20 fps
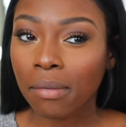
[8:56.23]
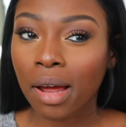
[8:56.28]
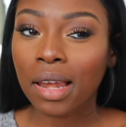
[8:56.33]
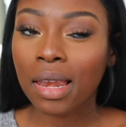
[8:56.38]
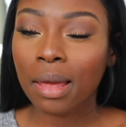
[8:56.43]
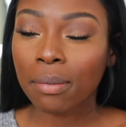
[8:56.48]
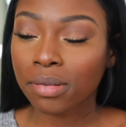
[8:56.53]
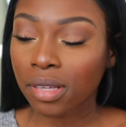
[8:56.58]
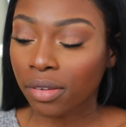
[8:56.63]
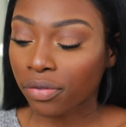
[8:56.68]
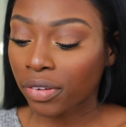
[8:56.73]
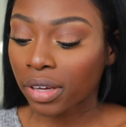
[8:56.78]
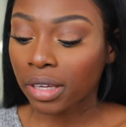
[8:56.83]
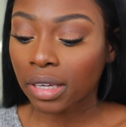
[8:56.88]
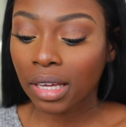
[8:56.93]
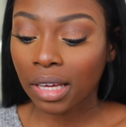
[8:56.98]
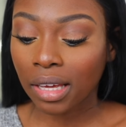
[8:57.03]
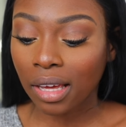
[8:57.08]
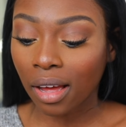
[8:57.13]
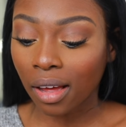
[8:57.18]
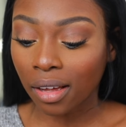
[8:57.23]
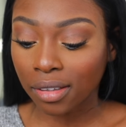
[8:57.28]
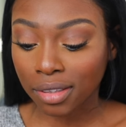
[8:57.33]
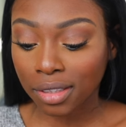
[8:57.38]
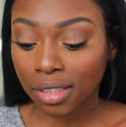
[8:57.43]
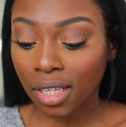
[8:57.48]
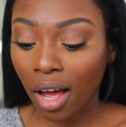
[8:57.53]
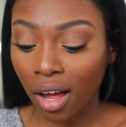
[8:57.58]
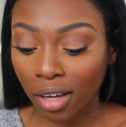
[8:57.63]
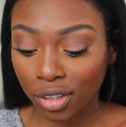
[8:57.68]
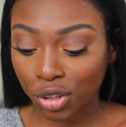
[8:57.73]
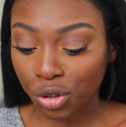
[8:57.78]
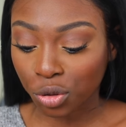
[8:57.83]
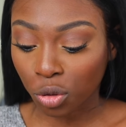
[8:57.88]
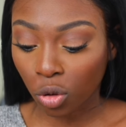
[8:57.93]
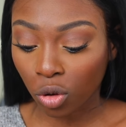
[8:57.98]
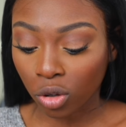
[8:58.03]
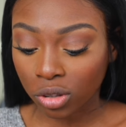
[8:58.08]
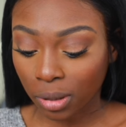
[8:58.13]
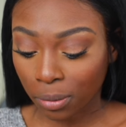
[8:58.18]
My lips are feeling a touch
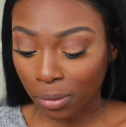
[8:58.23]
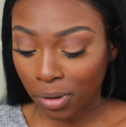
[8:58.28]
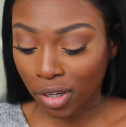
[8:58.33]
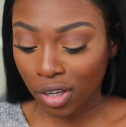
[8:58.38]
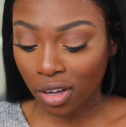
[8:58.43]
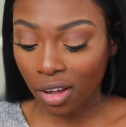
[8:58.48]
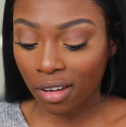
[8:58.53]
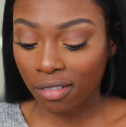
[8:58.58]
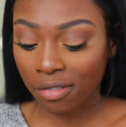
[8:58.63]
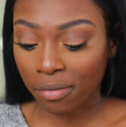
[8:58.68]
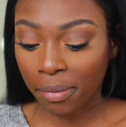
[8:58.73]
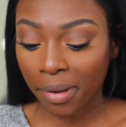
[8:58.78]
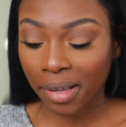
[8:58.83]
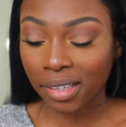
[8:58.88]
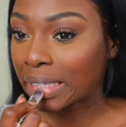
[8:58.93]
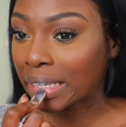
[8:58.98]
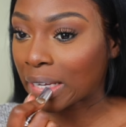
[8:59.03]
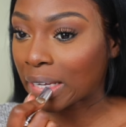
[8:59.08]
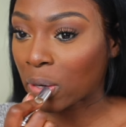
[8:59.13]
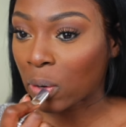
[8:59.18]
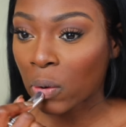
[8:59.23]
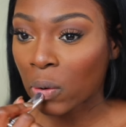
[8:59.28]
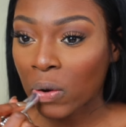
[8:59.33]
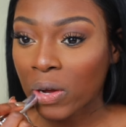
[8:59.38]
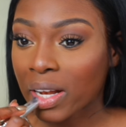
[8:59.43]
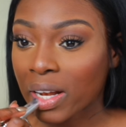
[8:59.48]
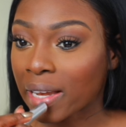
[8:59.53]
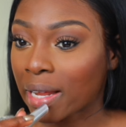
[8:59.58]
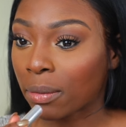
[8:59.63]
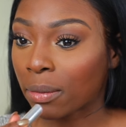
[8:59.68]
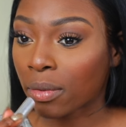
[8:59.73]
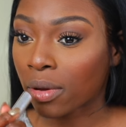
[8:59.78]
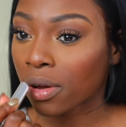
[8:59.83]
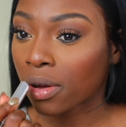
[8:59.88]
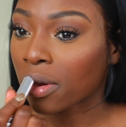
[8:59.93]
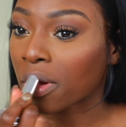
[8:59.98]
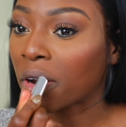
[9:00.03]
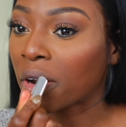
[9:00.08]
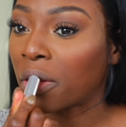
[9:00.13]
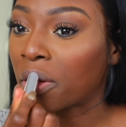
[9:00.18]
sore, so I'm gonna go with my Dior Lip
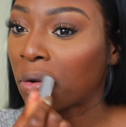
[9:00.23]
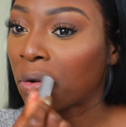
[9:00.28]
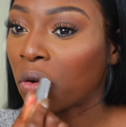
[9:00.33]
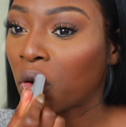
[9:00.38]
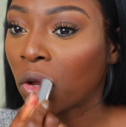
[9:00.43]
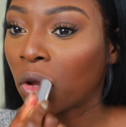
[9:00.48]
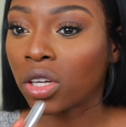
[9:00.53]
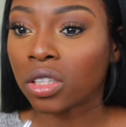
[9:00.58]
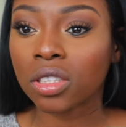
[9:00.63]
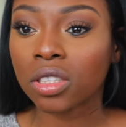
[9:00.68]
Glow.